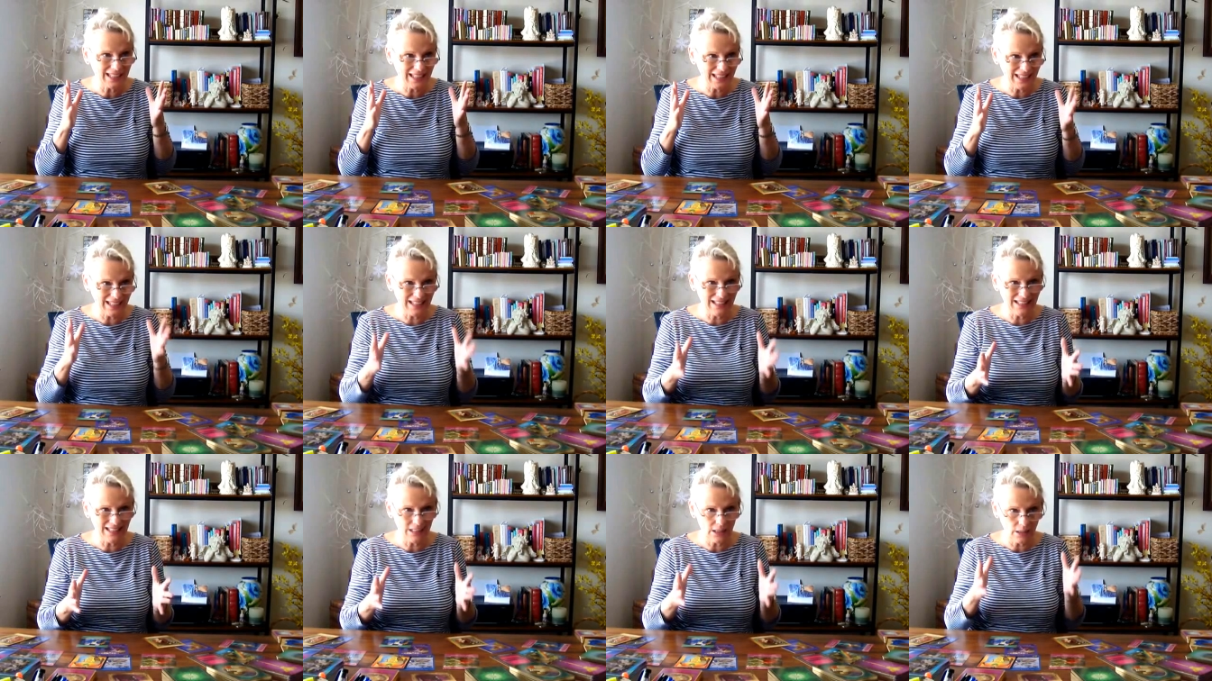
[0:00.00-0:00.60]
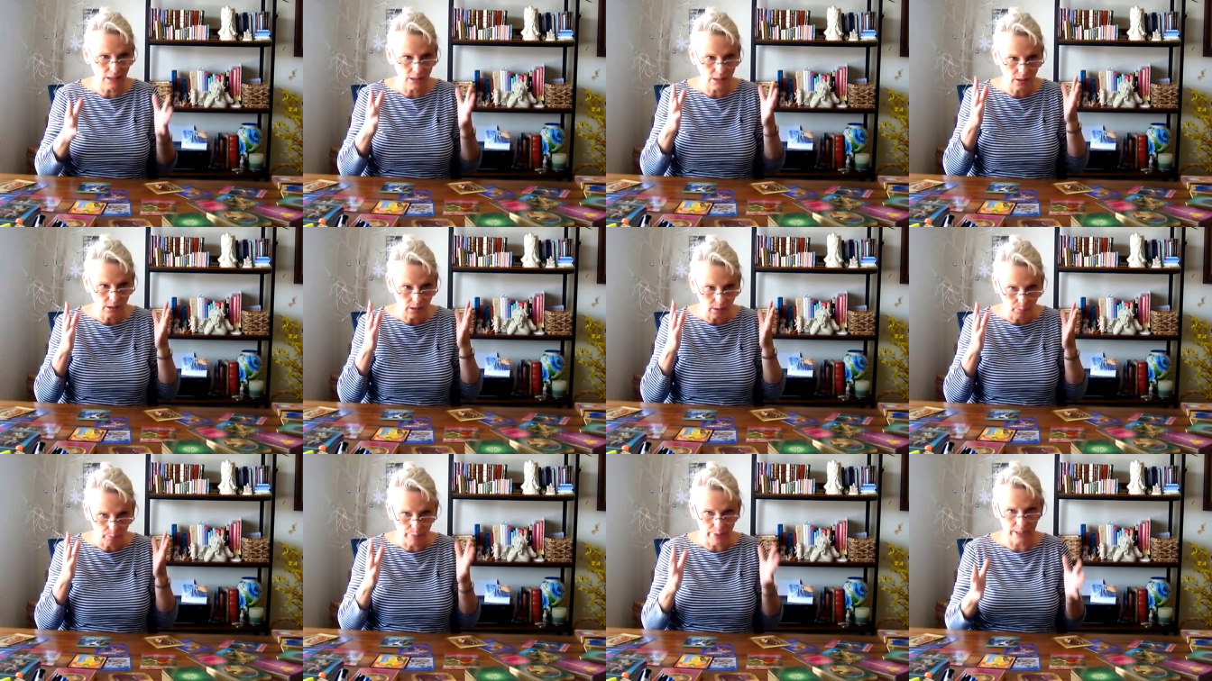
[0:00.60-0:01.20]
in
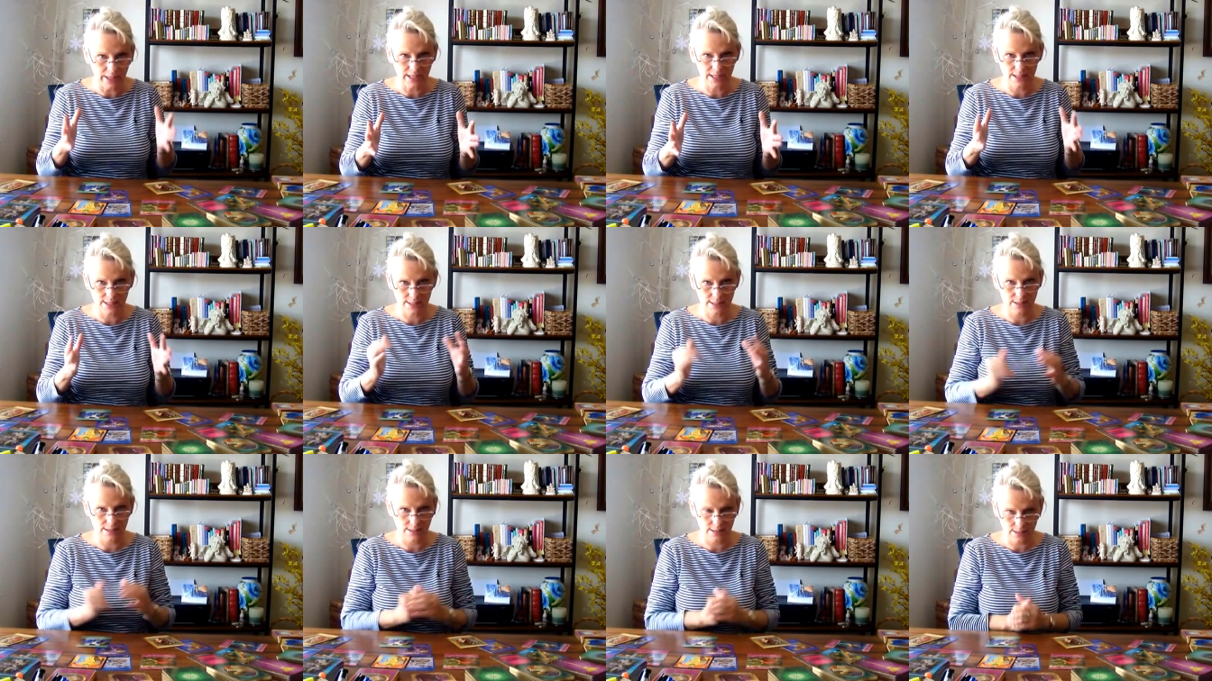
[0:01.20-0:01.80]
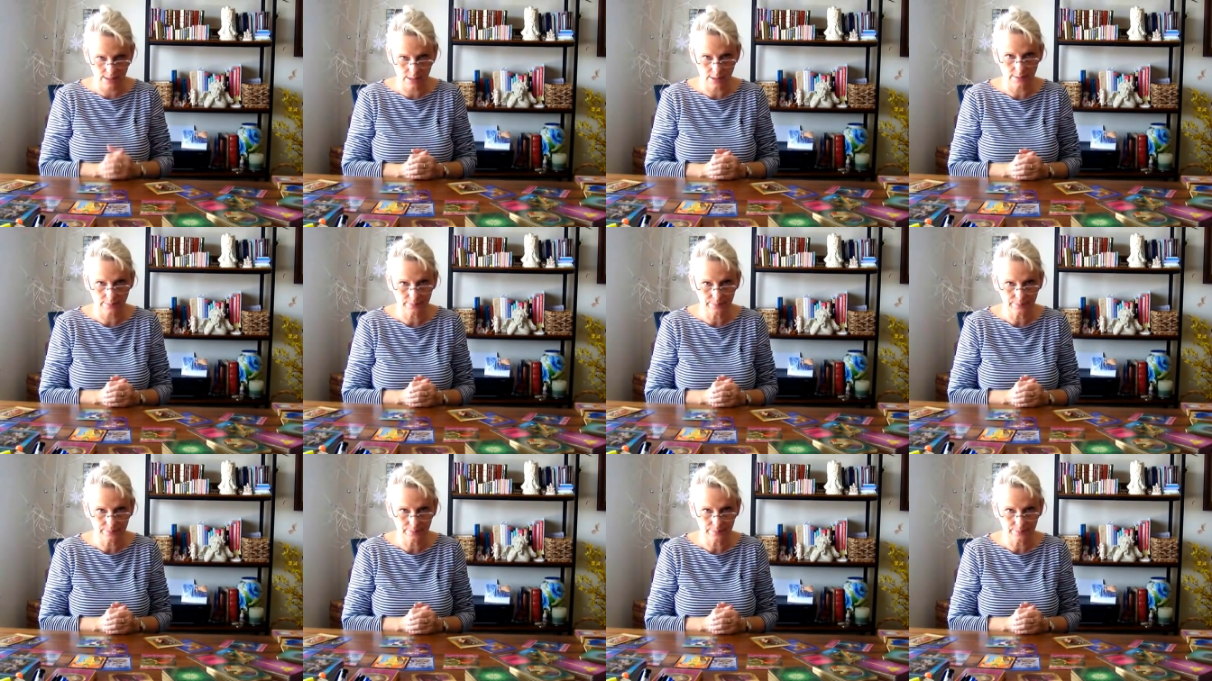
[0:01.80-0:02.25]
Pisces.